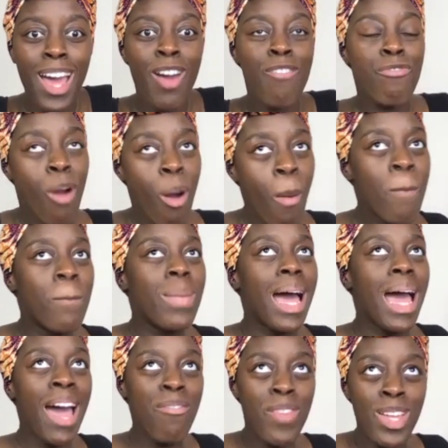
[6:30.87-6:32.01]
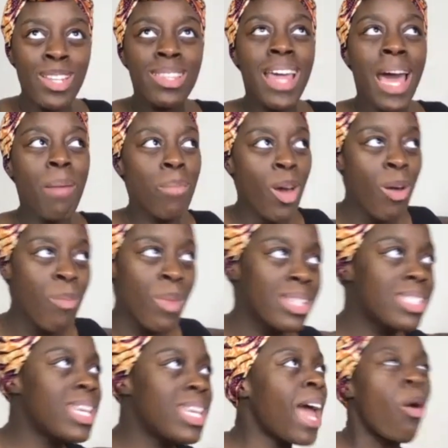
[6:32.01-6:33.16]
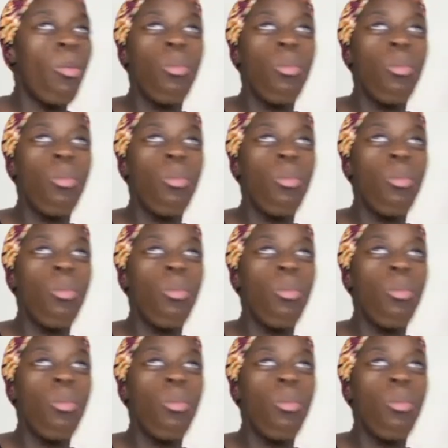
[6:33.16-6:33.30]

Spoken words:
from having that moment to like,